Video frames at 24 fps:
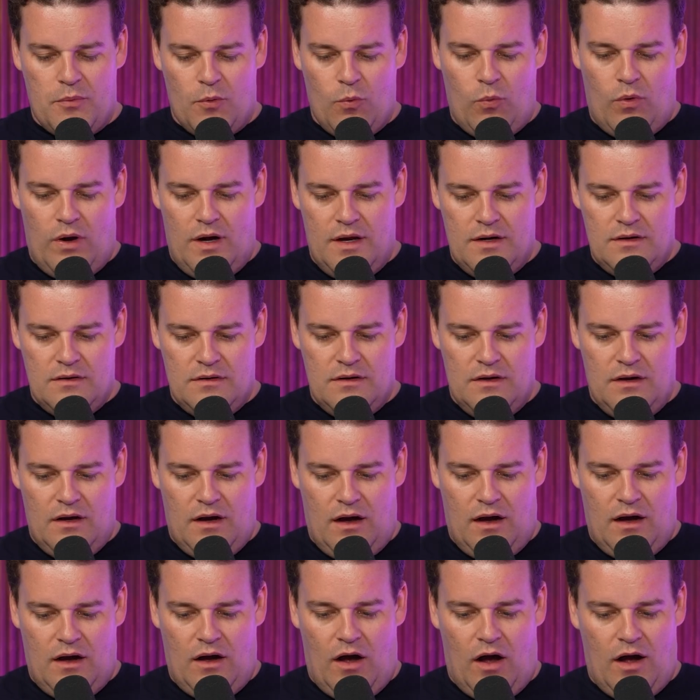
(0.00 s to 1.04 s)
one,
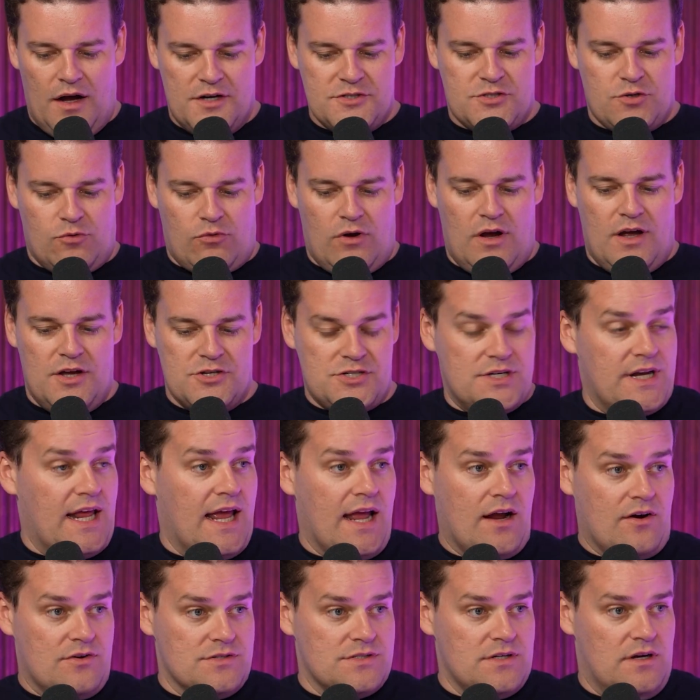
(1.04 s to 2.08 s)
entourage and
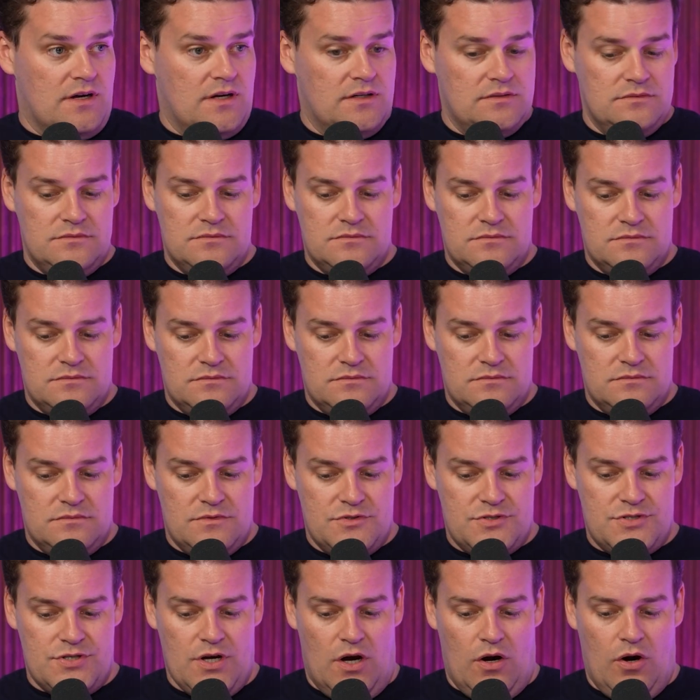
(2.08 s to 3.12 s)
hangers on.
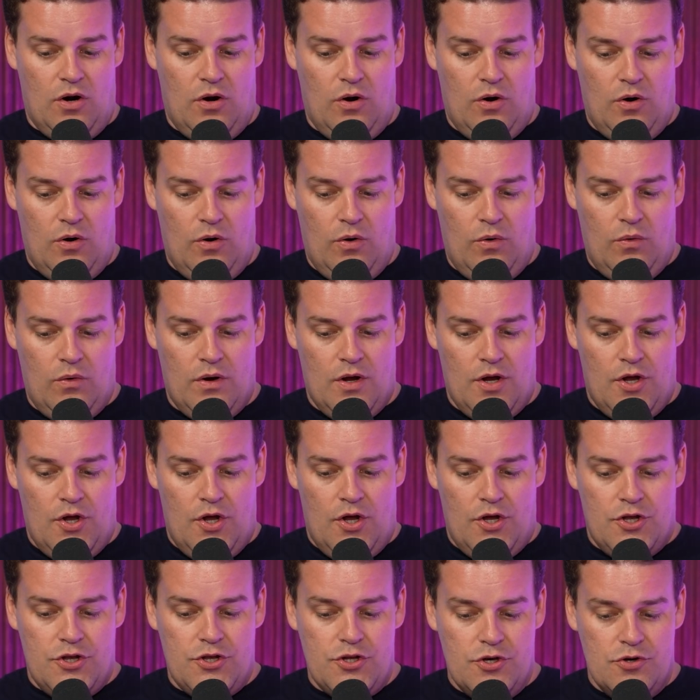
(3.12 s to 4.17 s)
So
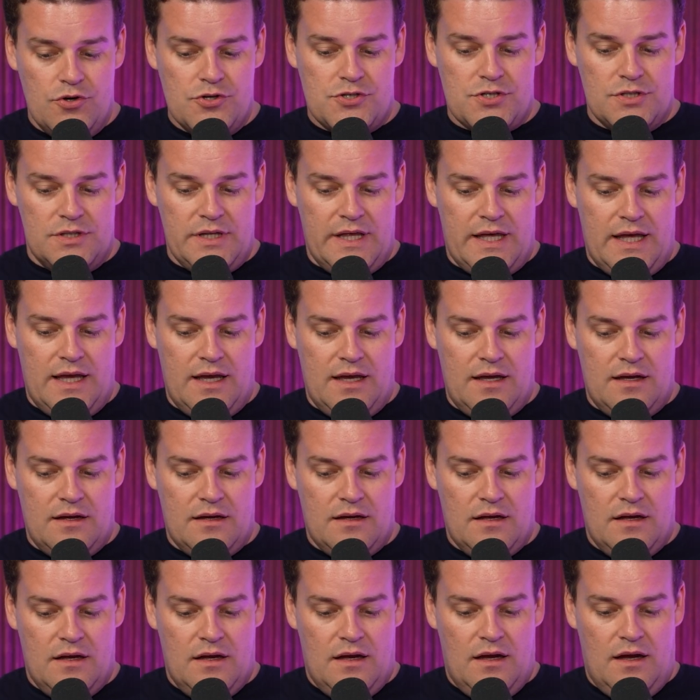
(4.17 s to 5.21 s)

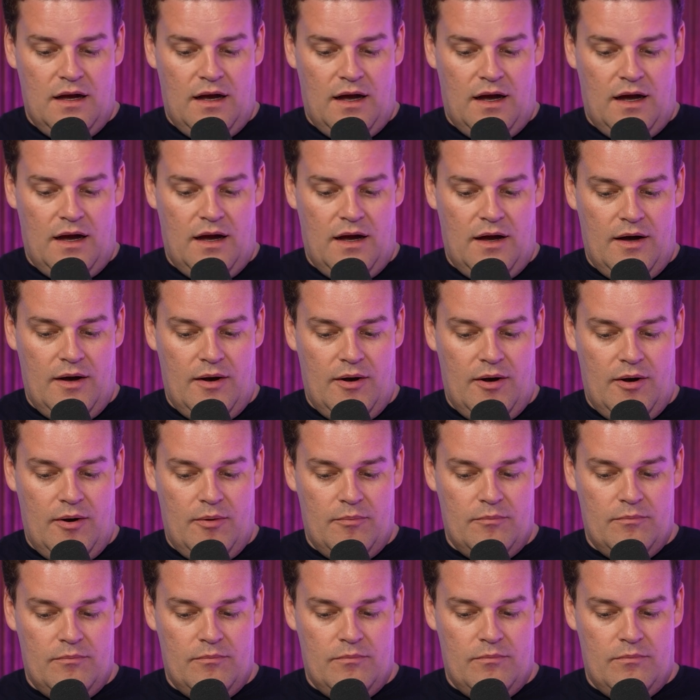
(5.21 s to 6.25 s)
usually,
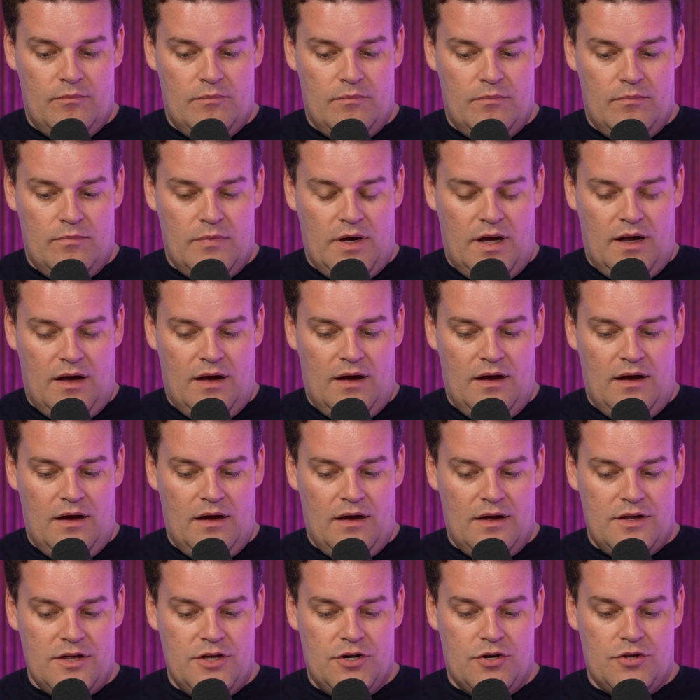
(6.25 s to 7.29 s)

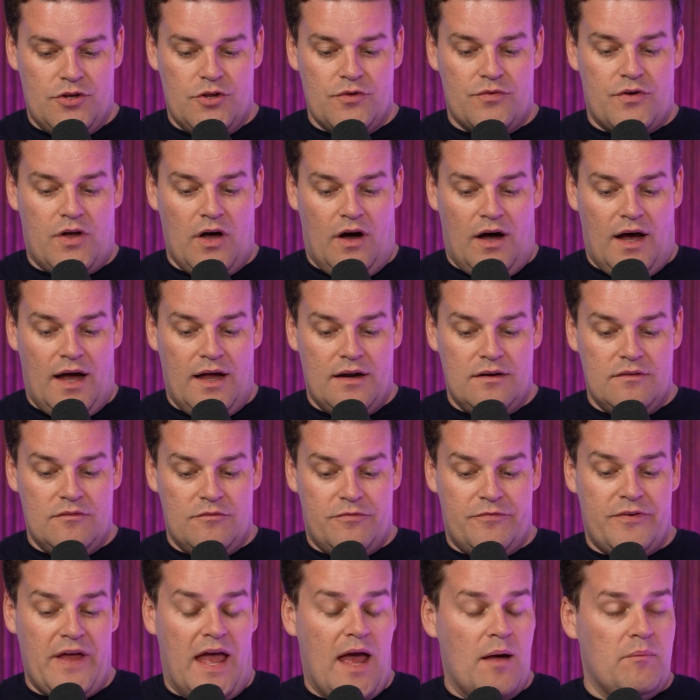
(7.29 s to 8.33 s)
you've got
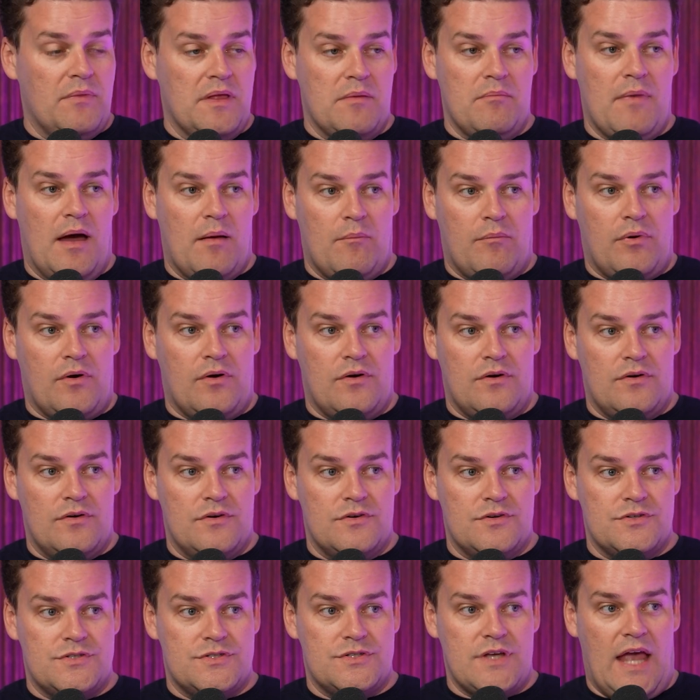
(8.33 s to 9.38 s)
family
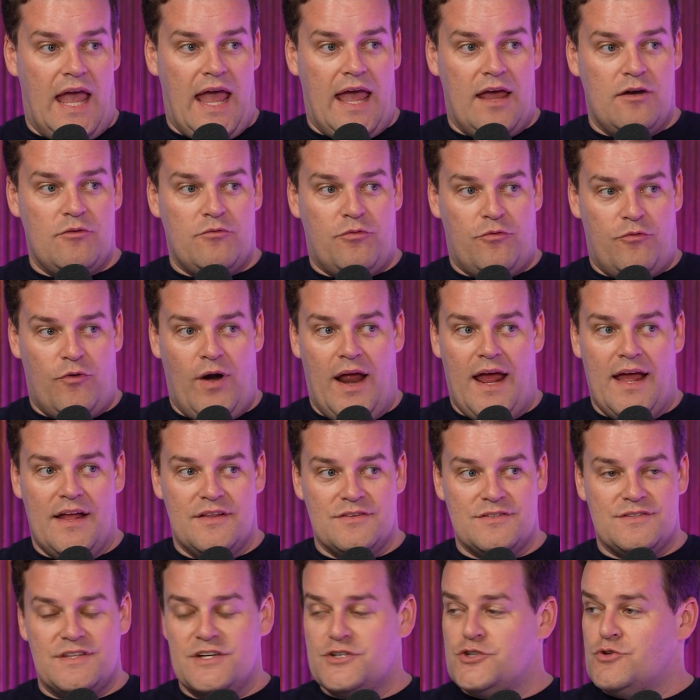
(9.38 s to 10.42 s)
members and
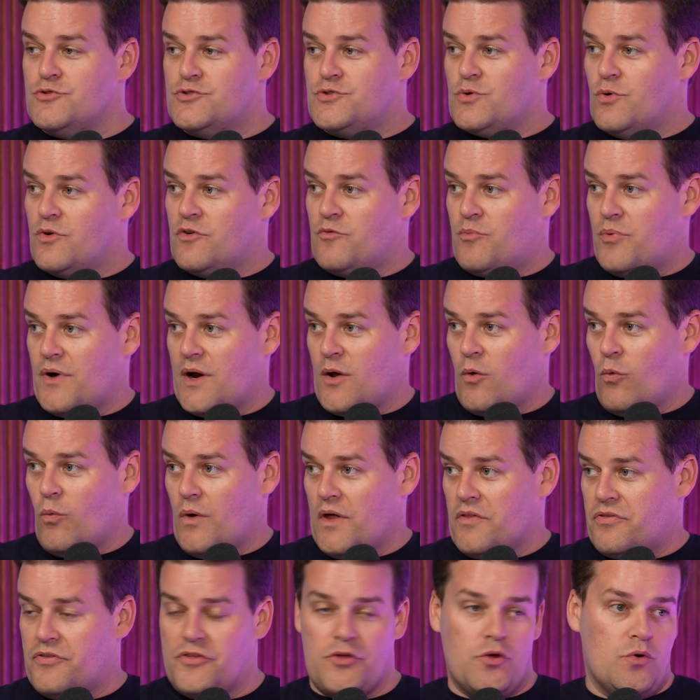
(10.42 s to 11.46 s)
friends that you sort of bring
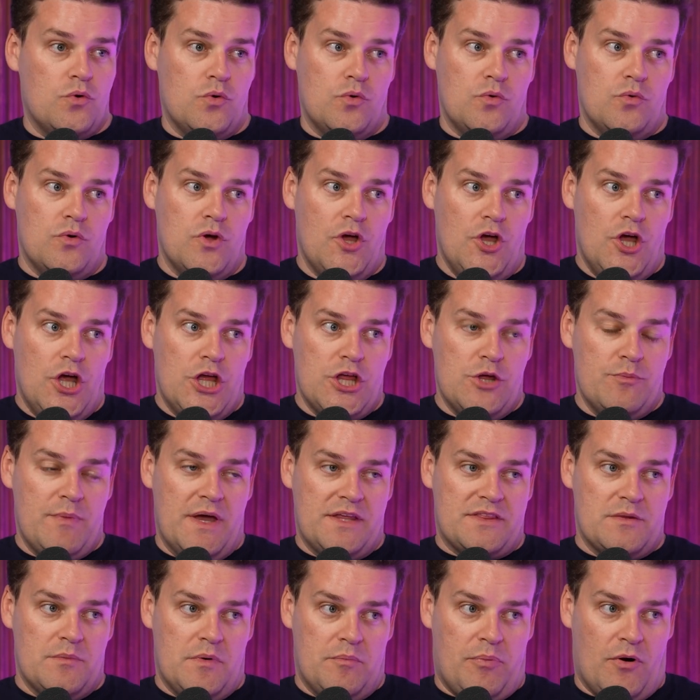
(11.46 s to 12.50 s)
with you. You
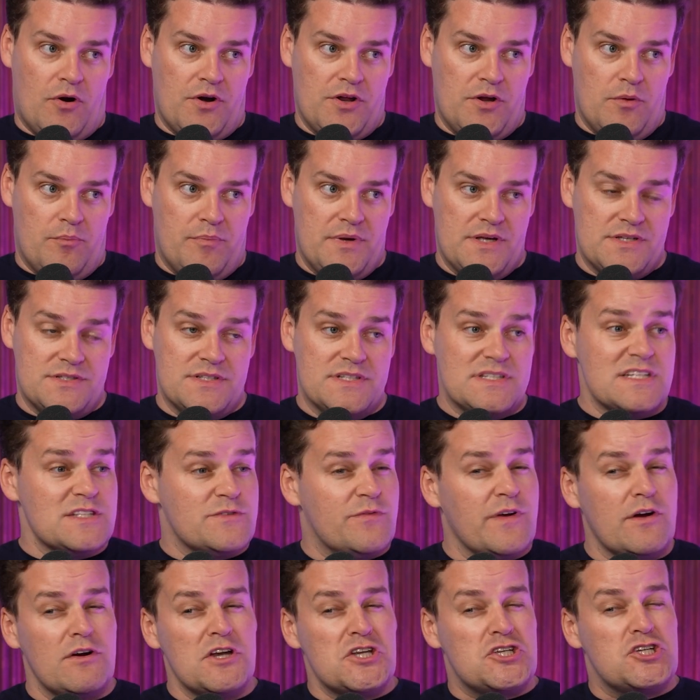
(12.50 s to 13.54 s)
make them a part of your business. It's
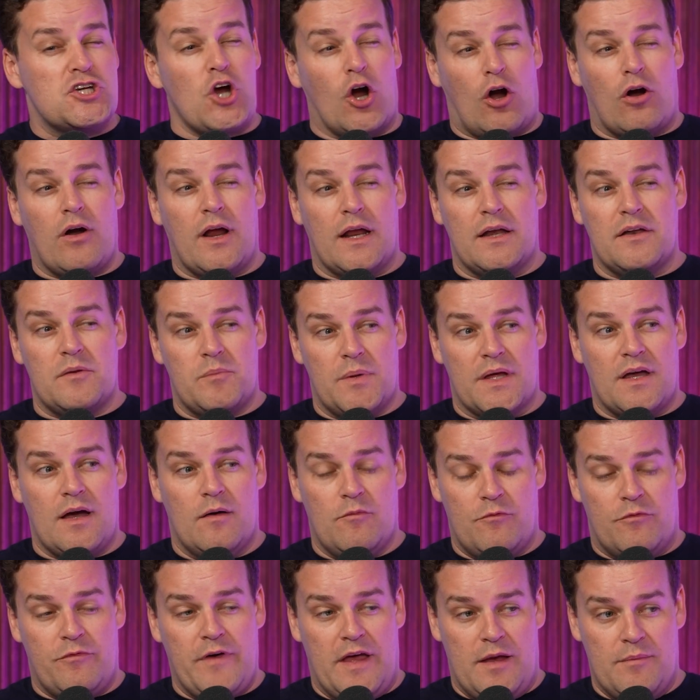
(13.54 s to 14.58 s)
very jarring to
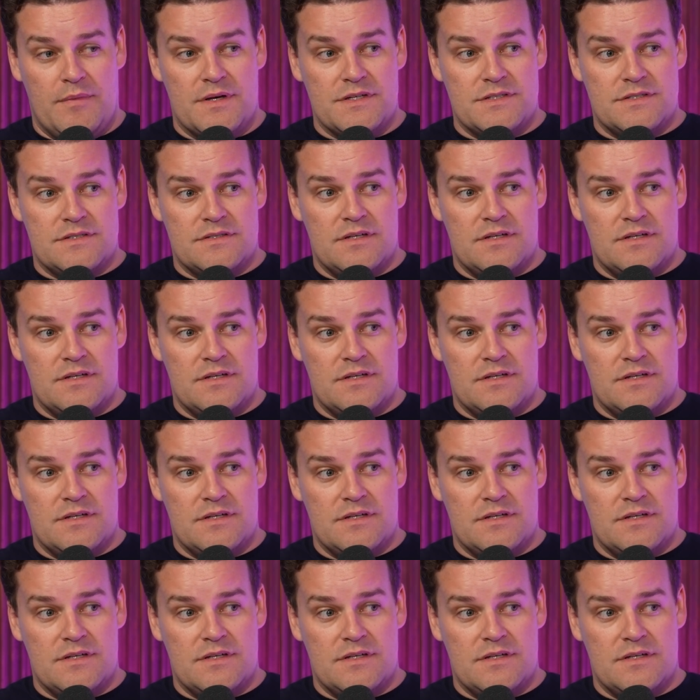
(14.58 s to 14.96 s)
become famous.